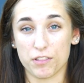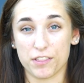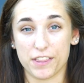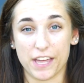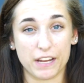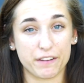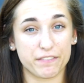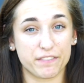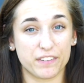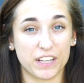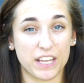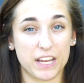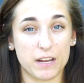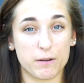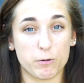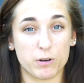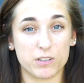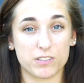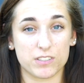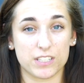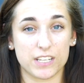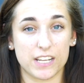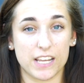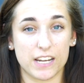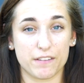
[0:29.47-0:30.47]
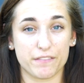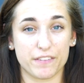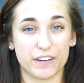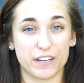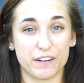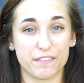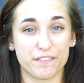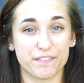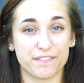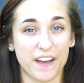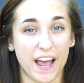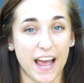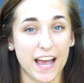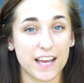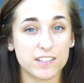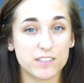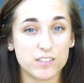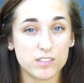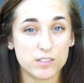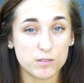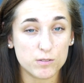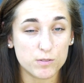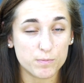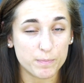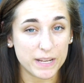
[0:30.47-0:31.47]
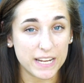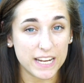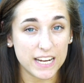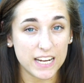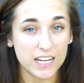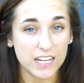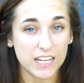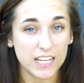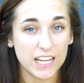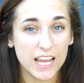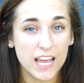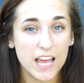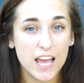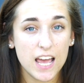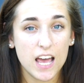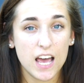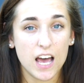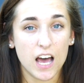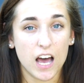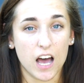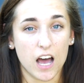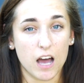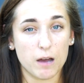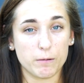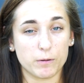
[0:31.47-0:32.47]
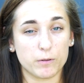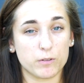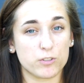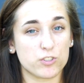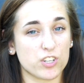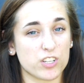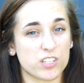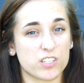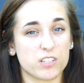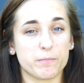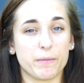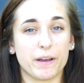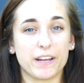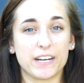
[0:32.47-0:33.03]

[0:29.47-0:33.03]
Thankfully it wasn't at a very fast speed. It was just in my